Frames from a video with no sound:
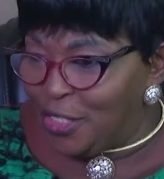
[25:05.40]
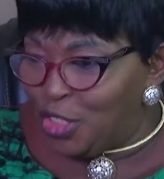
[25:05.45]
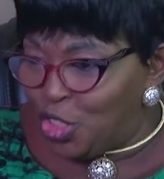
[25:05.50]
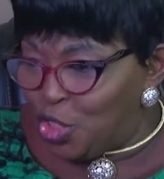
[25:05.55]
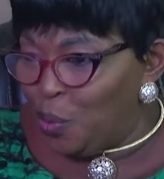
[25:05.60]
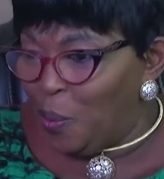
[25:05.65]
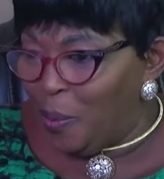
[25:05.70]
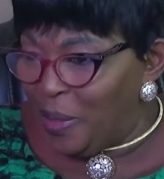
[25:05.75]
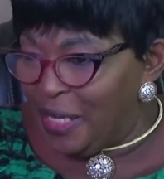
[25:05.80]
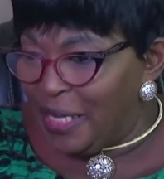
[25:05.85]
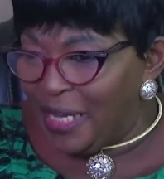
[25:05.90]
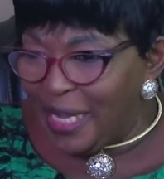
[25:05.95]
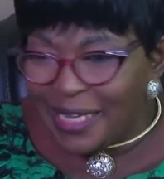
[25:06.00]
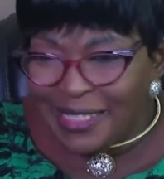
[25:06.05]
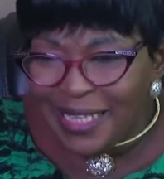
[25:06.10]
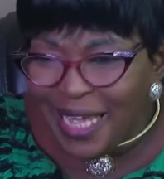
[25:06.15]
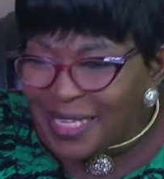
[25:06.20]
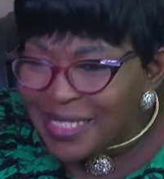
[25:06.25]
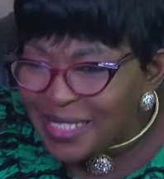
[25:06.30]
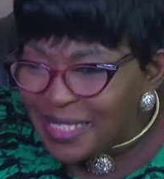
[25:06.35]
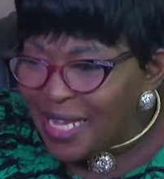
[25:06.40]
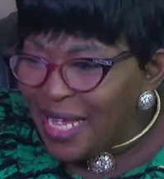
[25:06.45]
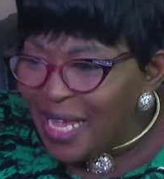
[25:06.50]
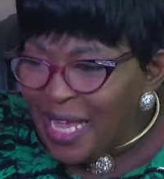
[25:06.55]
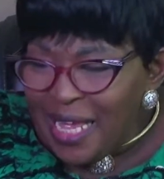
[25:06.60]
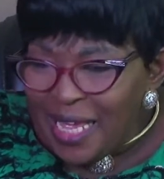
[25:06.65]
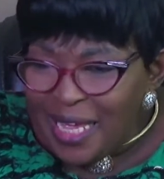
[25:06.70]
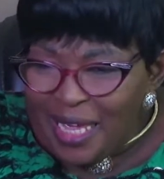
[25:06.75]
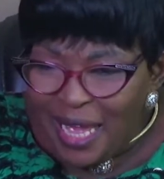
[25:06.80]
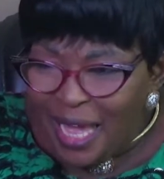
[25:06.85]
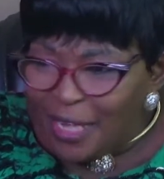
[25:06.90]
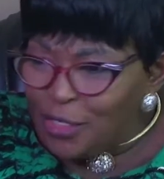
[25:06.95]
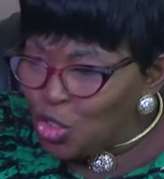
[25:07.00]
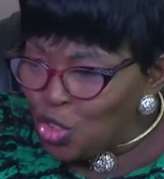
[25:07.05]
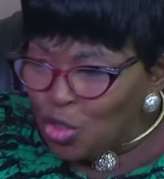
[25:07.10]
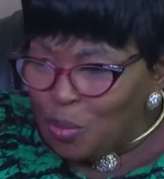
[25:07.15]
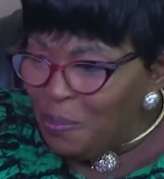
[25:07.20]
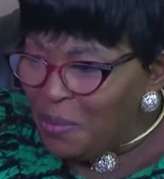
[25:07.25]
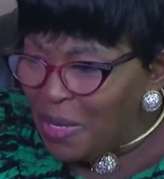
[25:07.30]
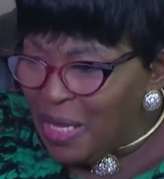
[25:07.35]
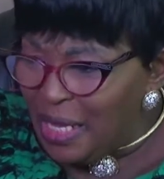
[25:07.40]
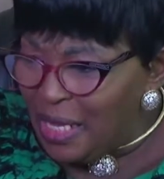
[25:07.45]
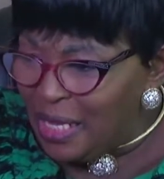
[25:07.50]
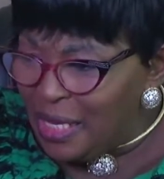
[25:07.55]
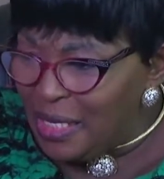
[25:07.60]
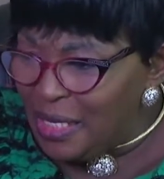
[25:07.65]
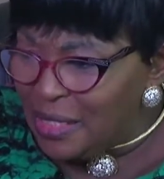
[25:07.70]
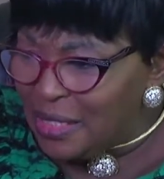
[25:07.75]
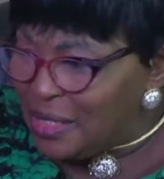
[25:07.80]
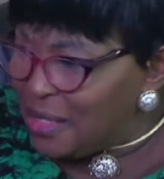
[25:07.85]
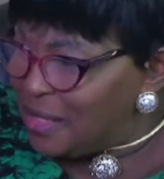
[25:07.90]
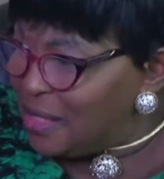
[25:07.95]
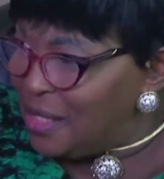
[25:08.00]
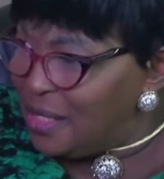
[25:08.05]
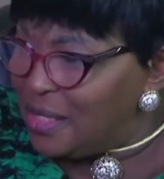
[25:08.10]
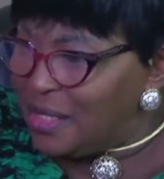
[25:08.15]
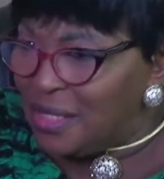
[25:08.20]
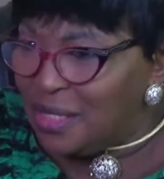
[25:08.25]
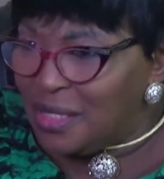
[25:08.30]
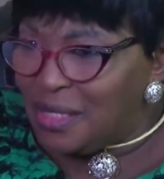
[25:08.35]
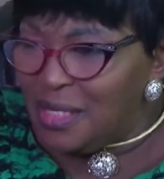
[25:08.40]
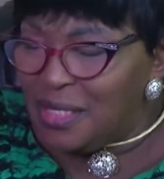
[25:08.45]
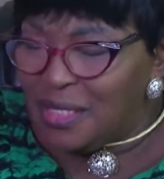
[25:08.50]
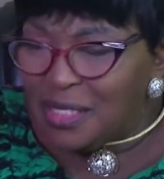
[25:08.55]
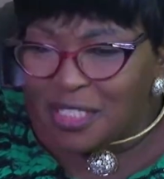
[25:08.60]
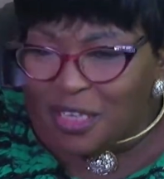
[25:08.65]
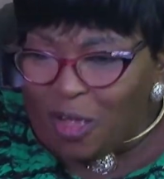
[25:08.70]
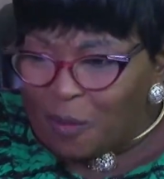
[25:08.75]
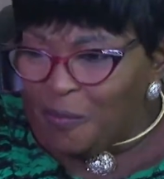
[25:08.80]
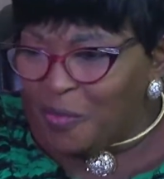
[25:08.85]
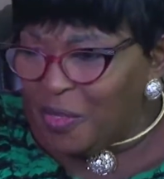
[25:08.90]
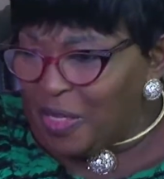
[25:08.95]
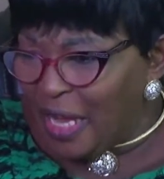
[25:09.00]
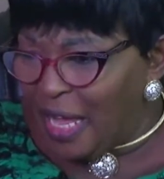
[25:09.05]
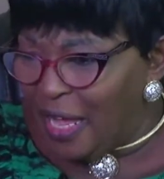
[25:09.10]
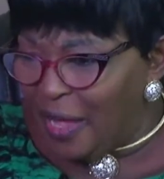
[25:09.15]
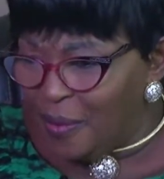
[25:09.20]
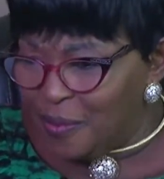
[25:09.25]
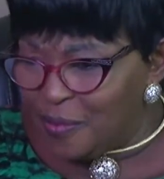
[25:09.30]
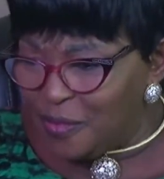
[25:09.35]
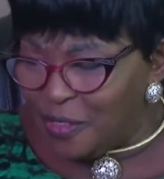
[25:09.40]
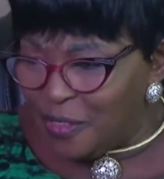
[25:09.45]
doing. That to me is something else.